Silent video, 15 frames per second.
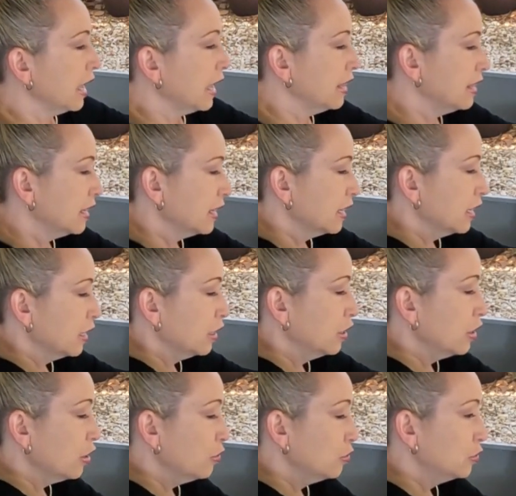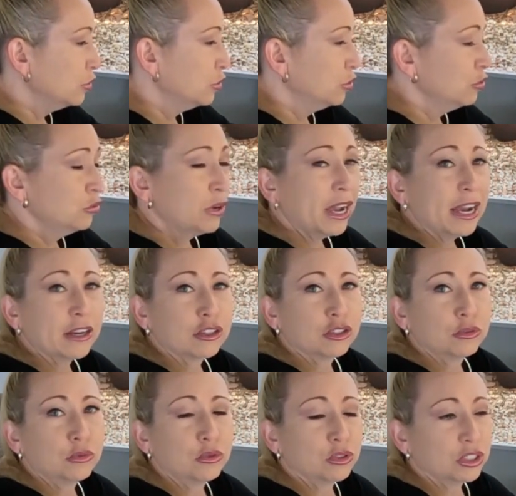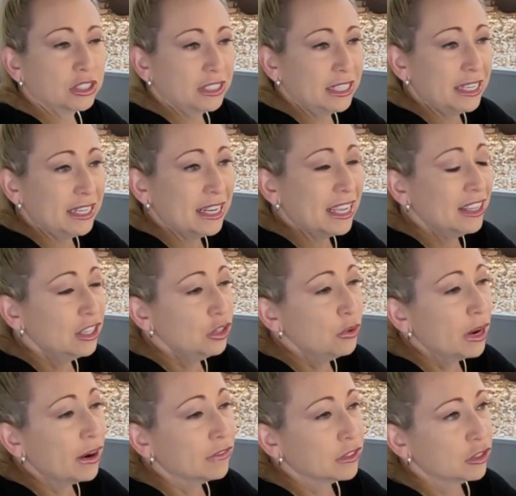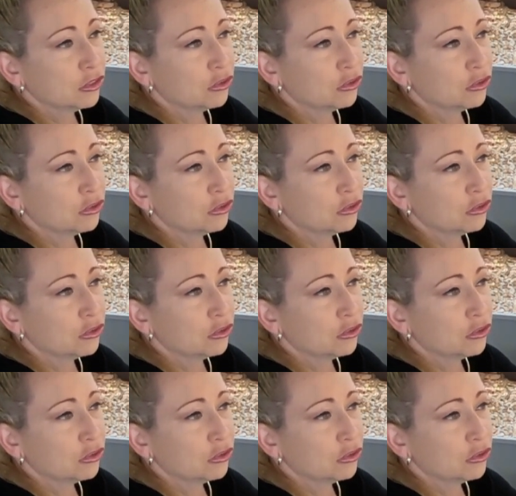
and then go to actual seed, and then you have to